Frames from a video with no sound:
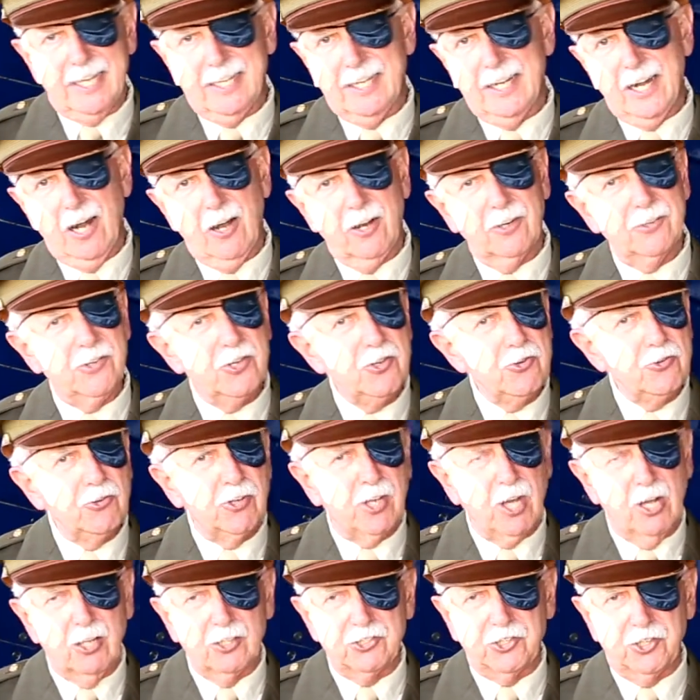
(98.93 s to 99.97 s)
in our new
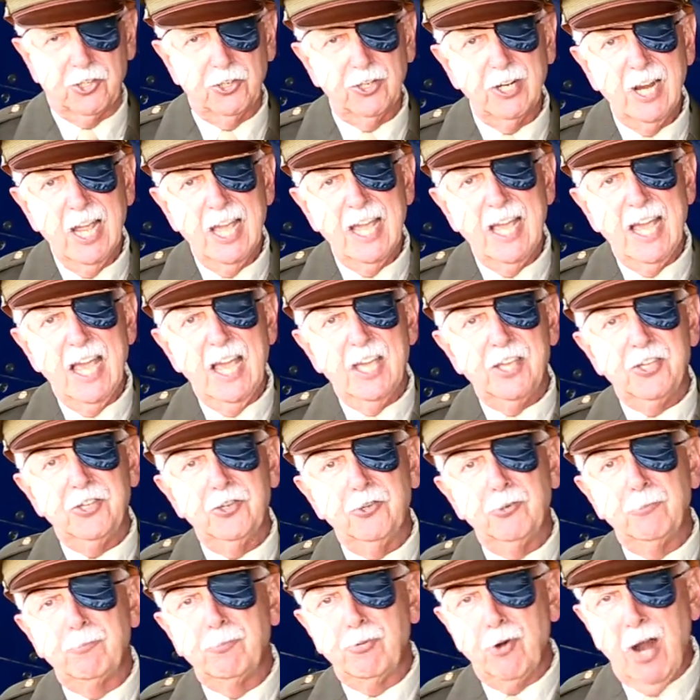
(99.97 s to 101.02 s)
culture,
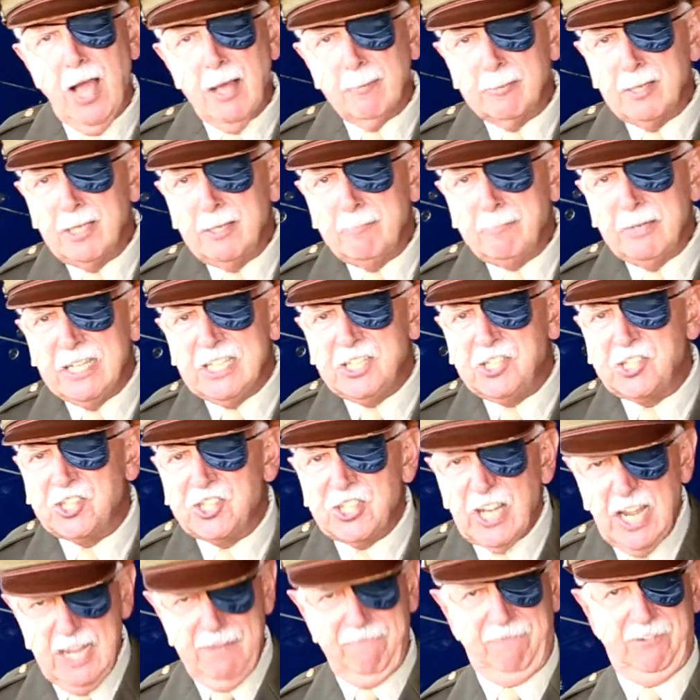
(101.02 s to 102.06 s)
you'd probably be
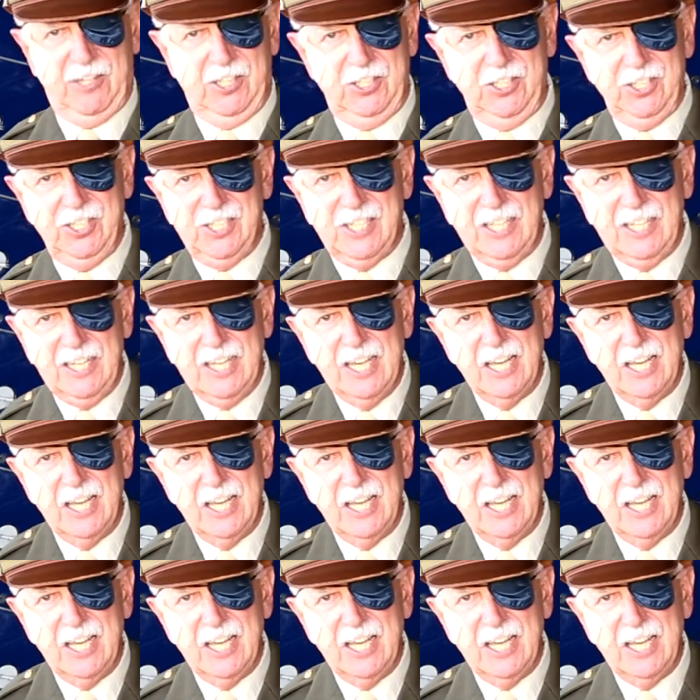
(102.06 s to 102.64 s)
safest